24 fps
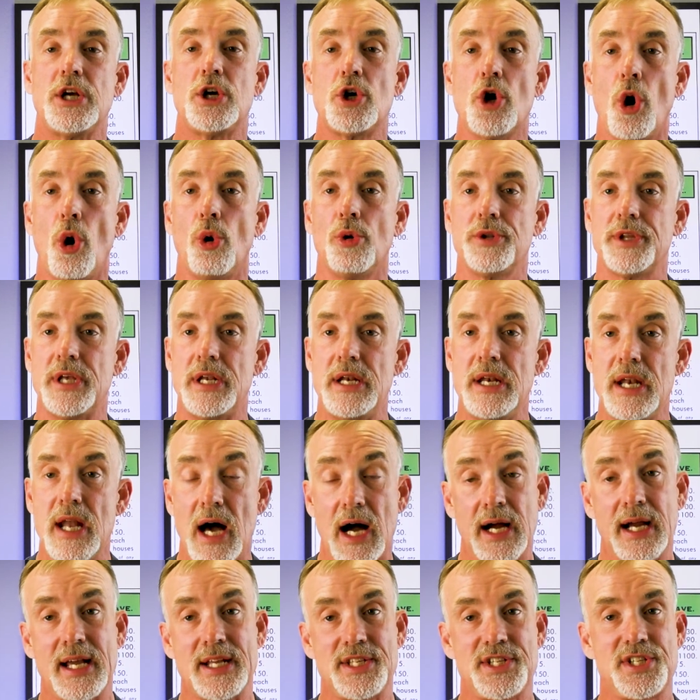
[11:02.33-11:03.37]
golden
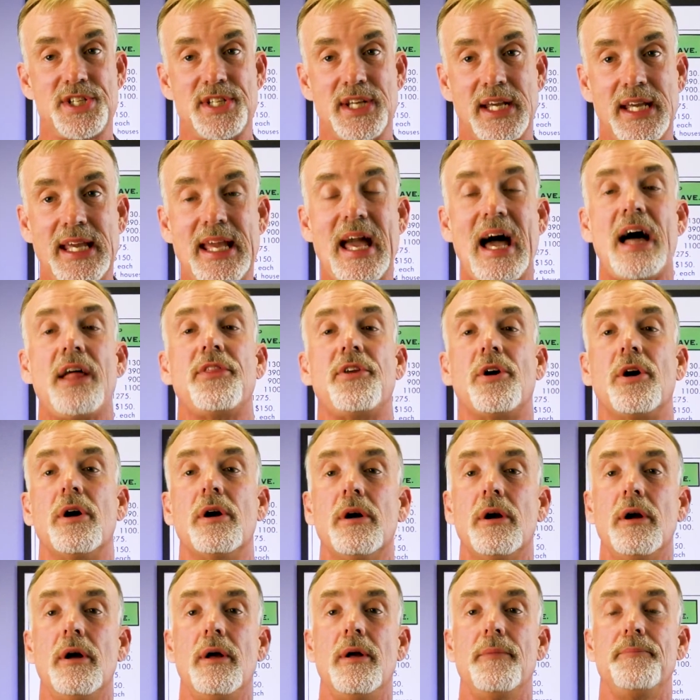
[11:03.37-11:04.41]
nuggets together,